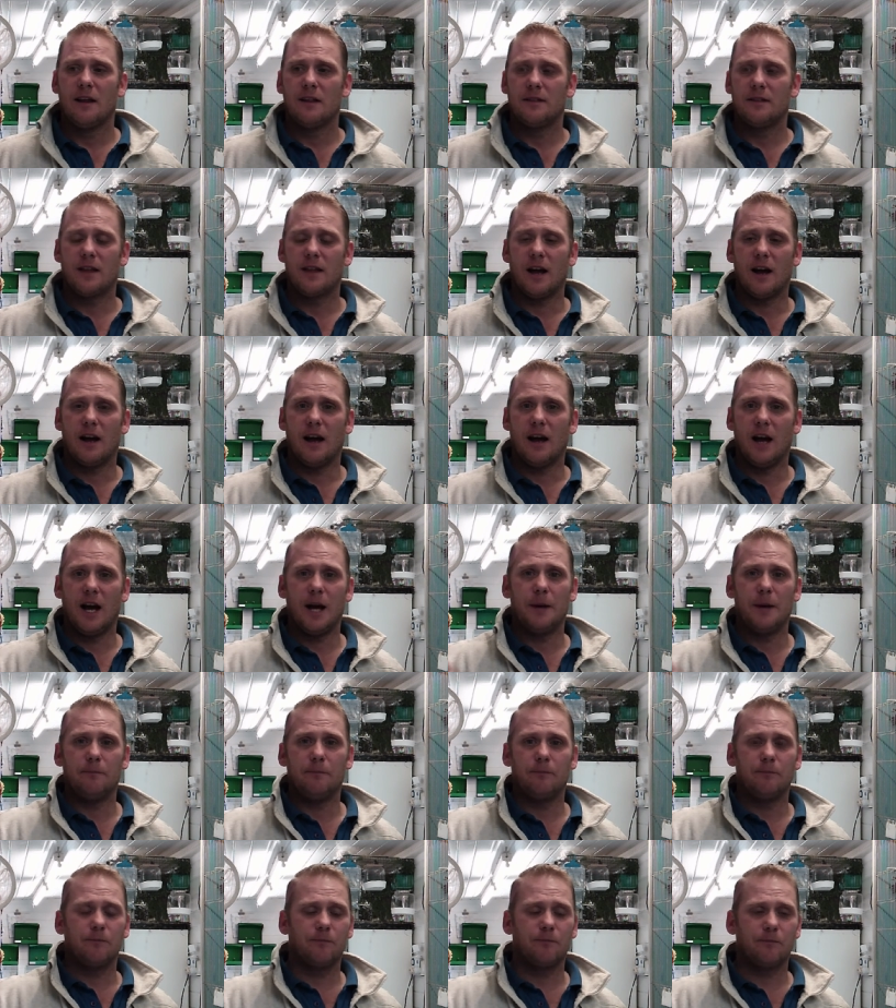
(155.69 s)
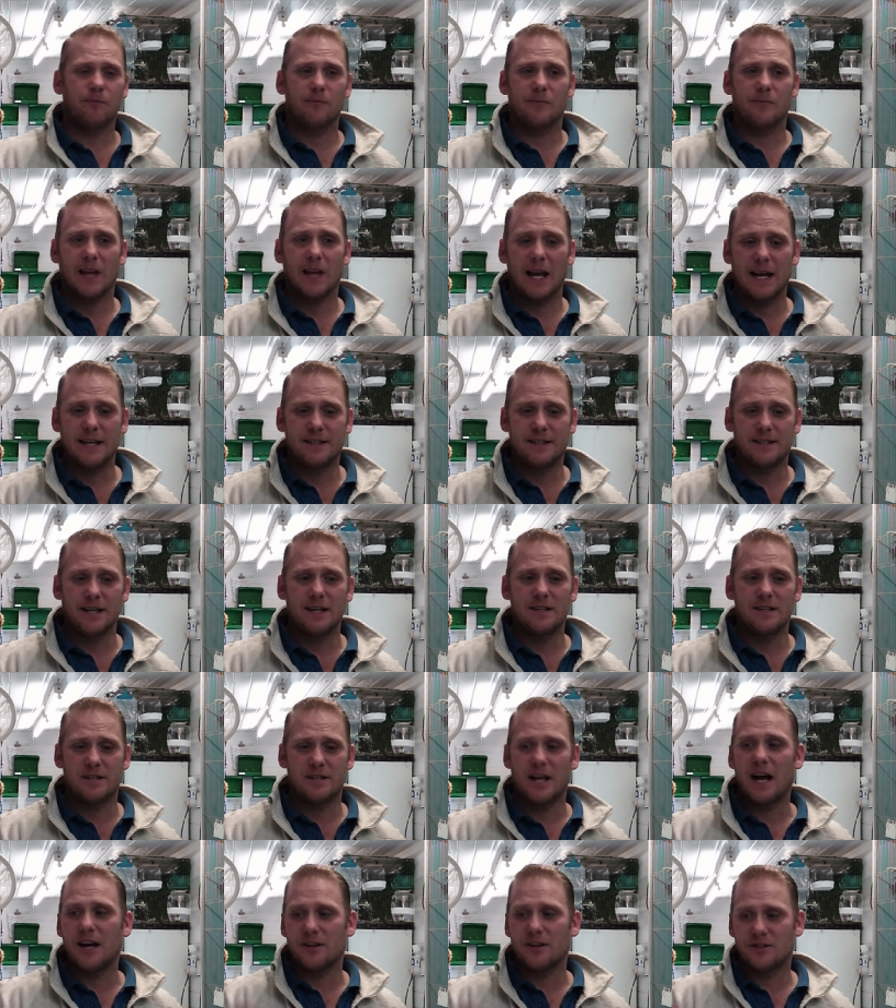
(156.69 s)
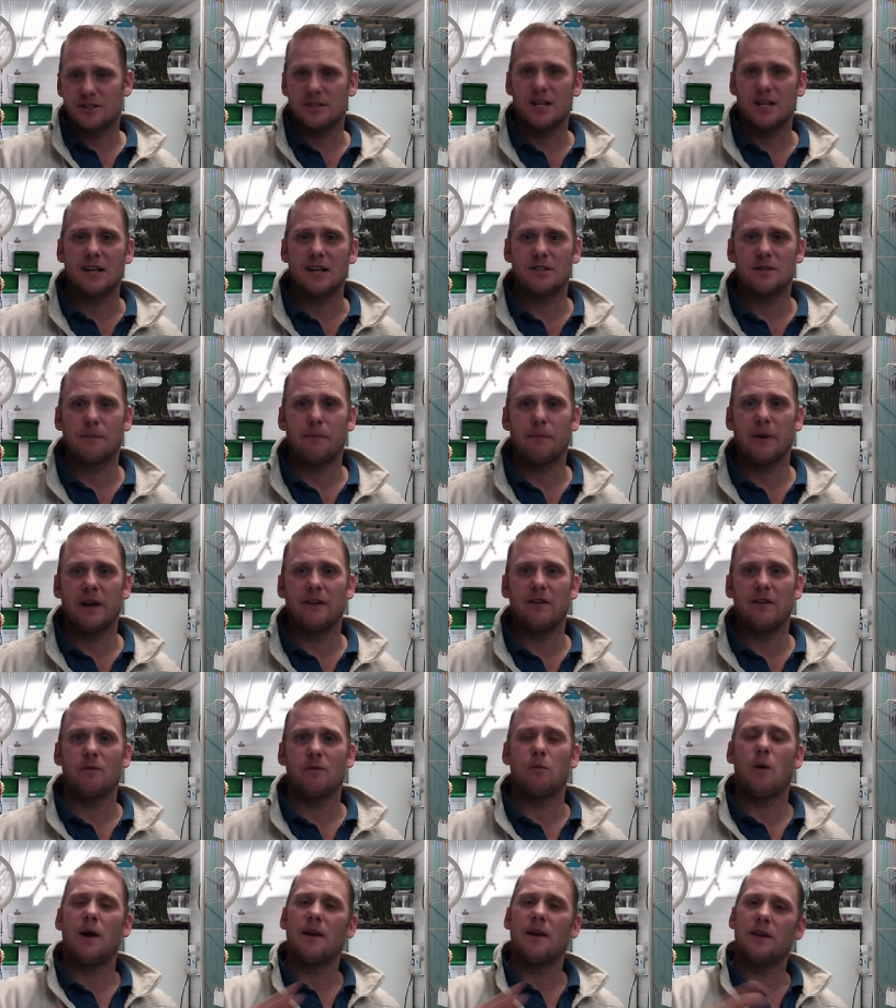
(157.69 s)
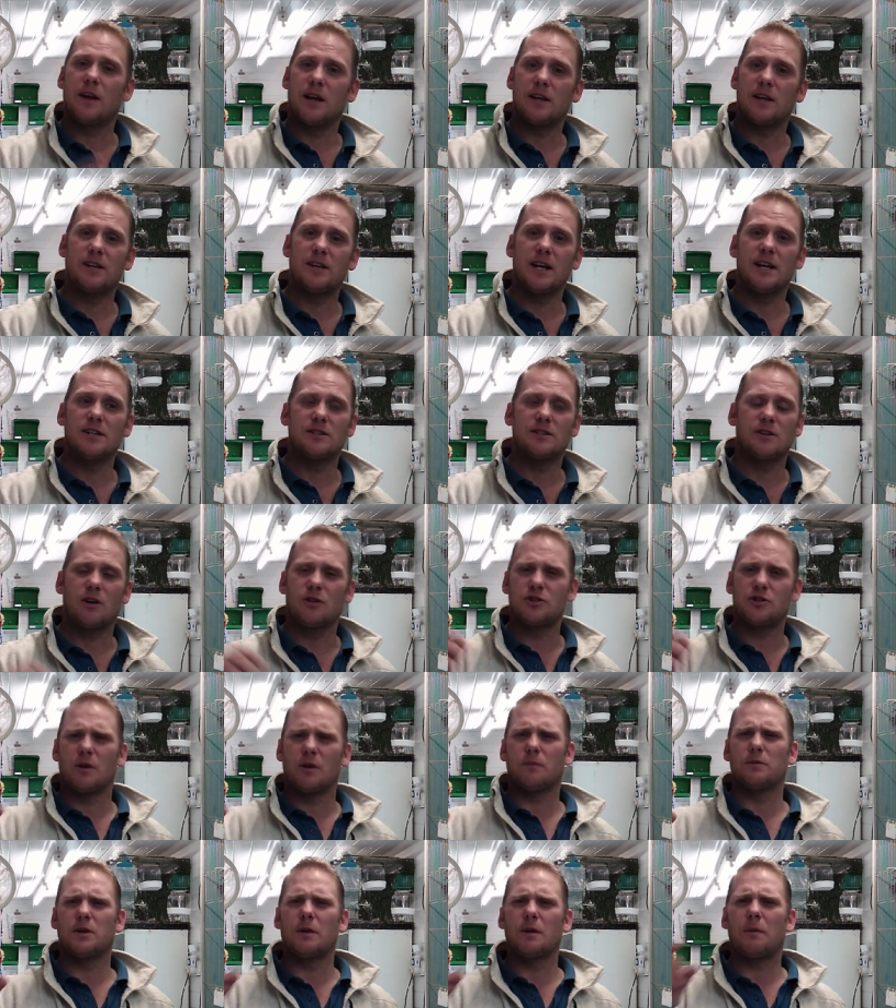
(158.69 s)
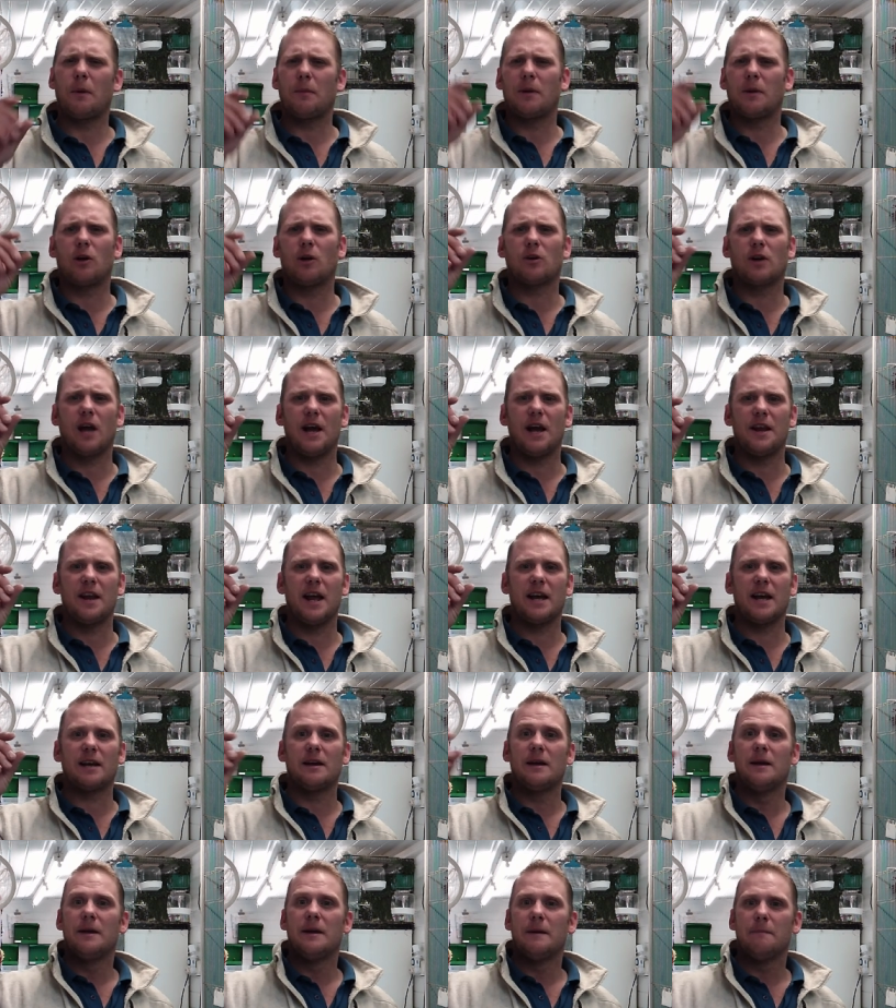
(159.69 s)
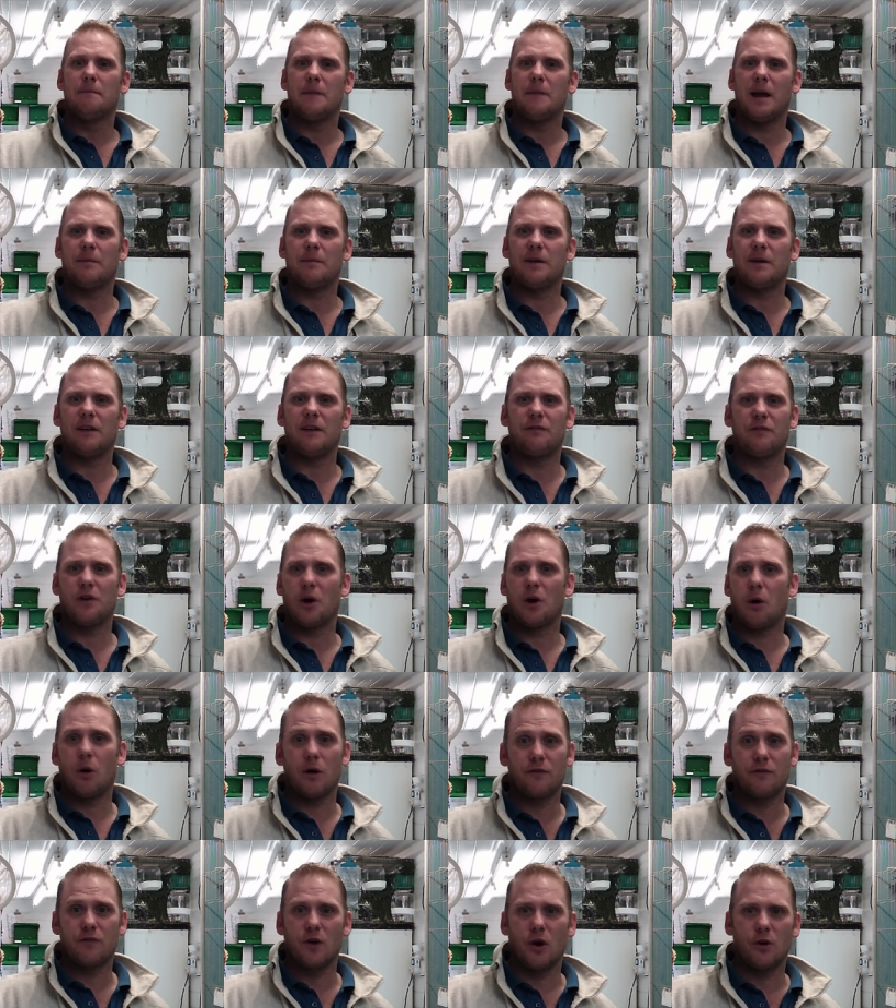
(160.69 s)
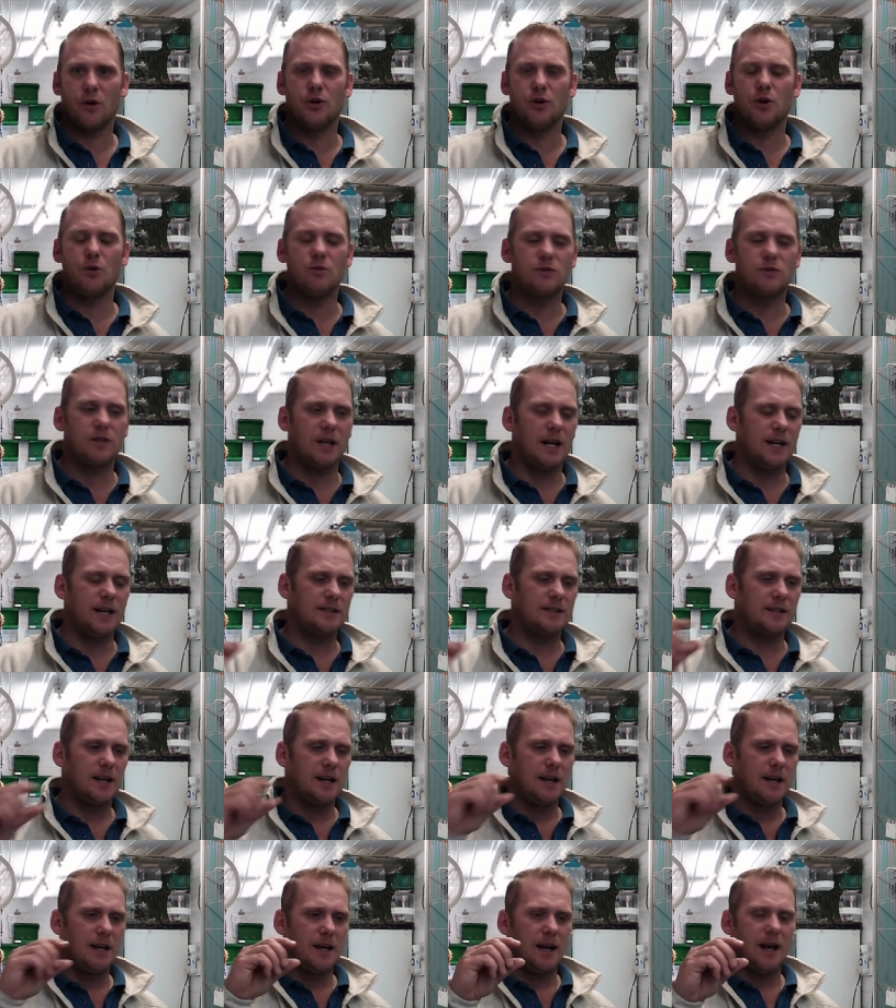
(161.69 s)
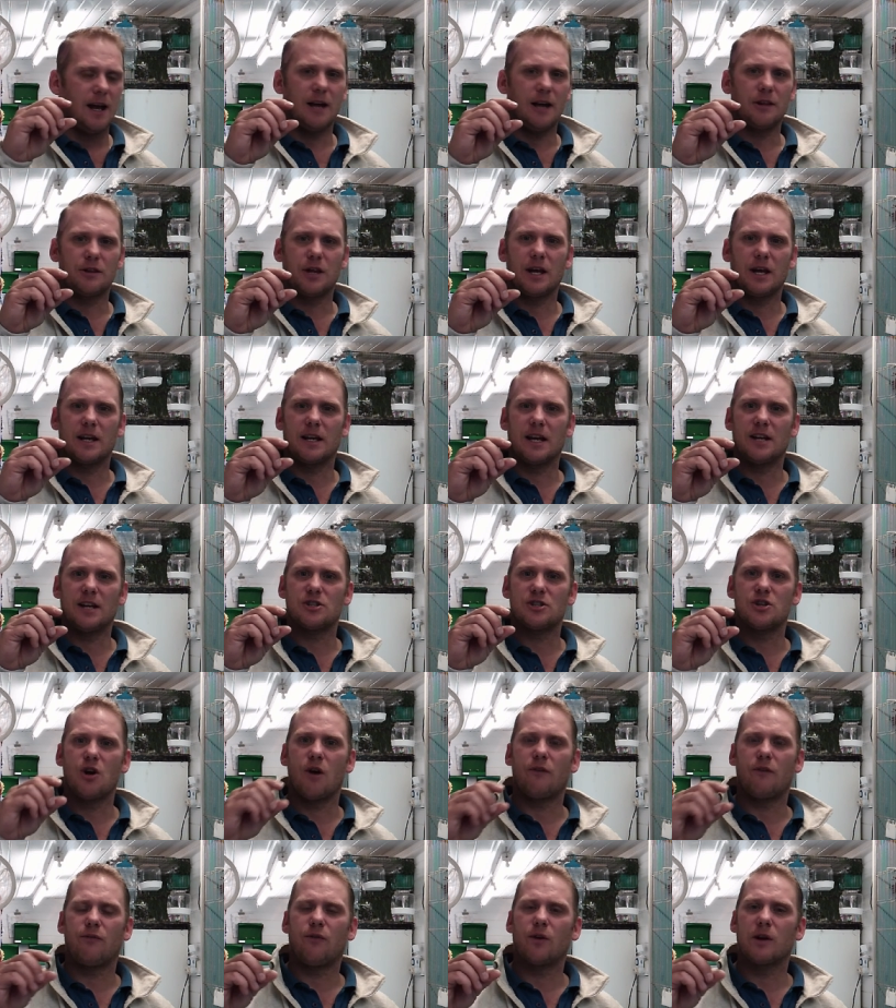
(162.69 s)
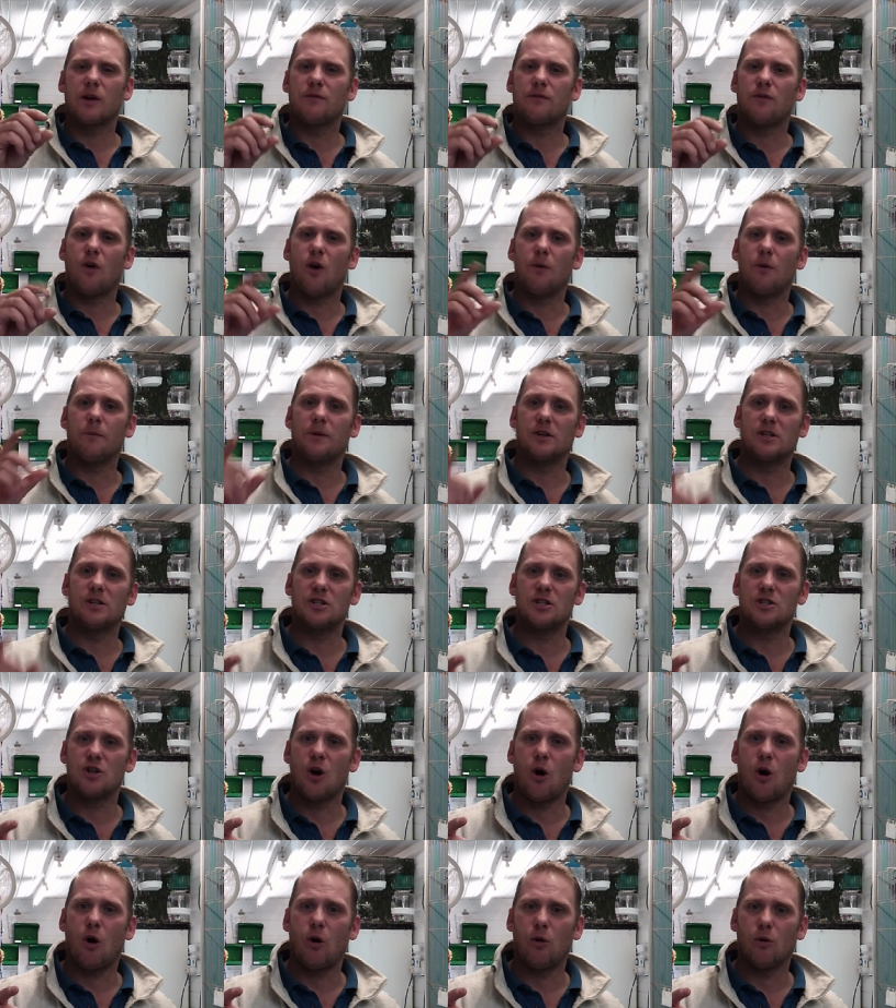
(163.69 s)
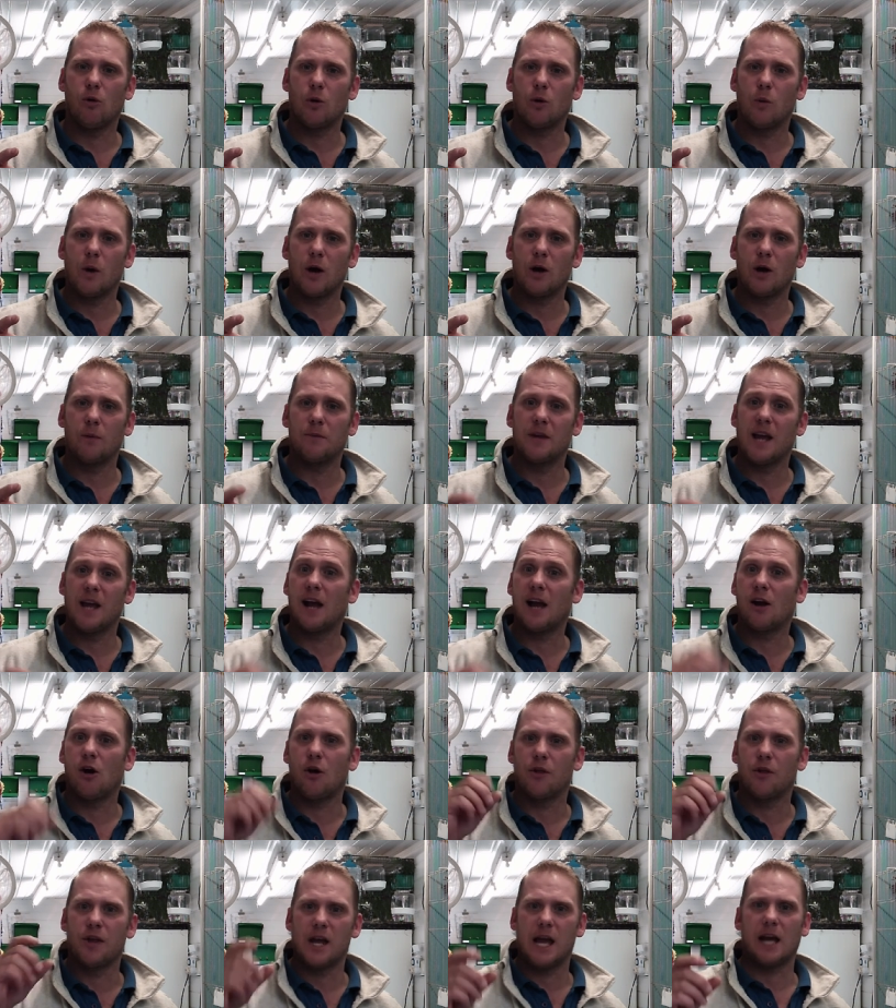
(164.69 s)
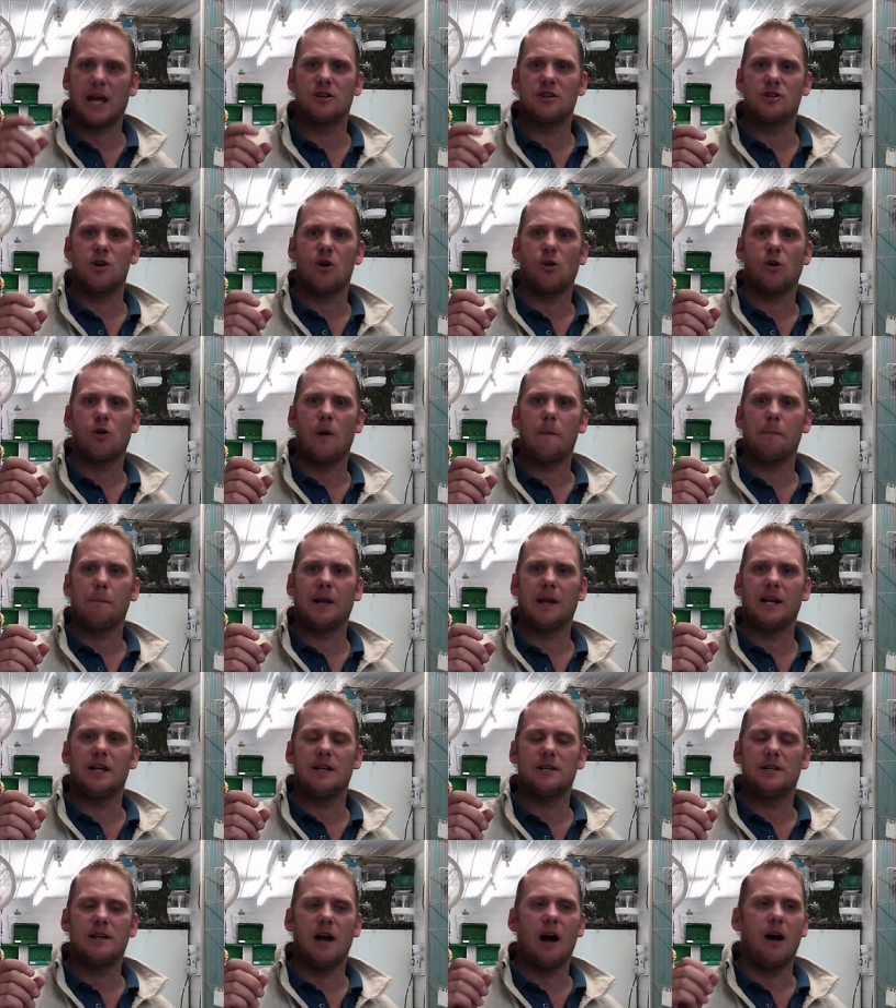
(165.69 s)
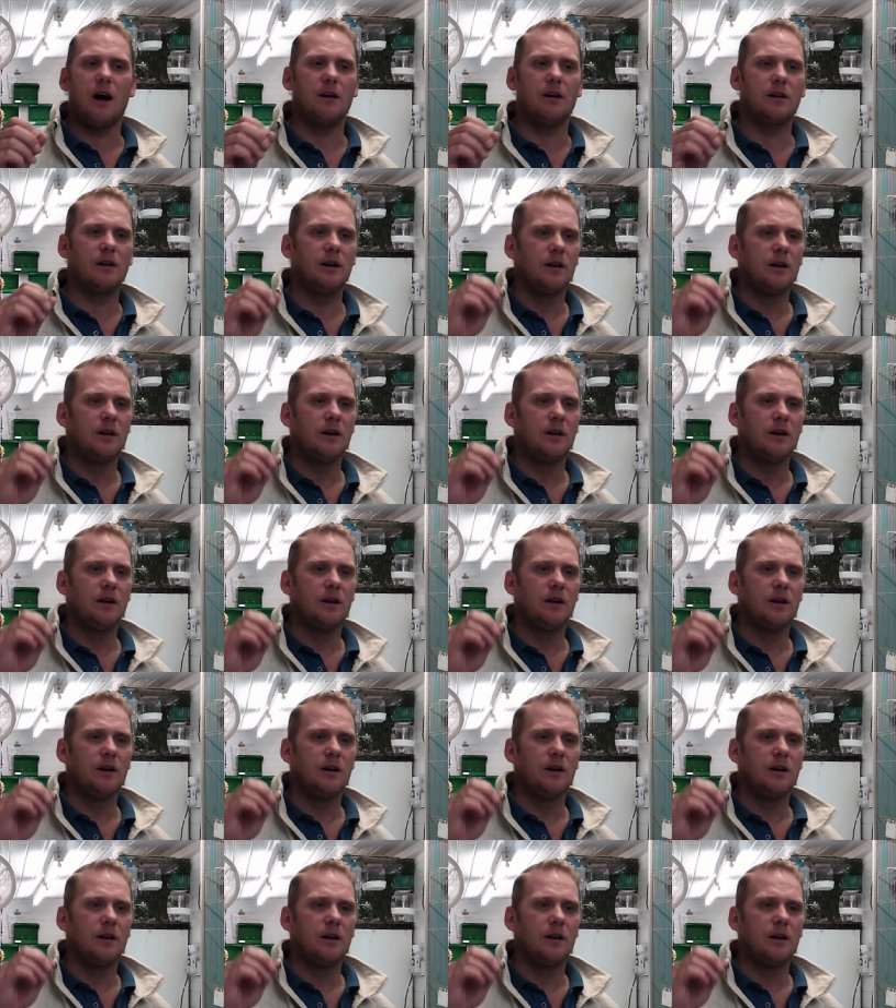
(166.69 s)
that um, it is, that's, that's the period when it is. Because you'll, you'll probably look at an egg, maybe if you're, if you're new to this, and think it's not fully formed because it's not all the way up the egg or the egg is not completely dark.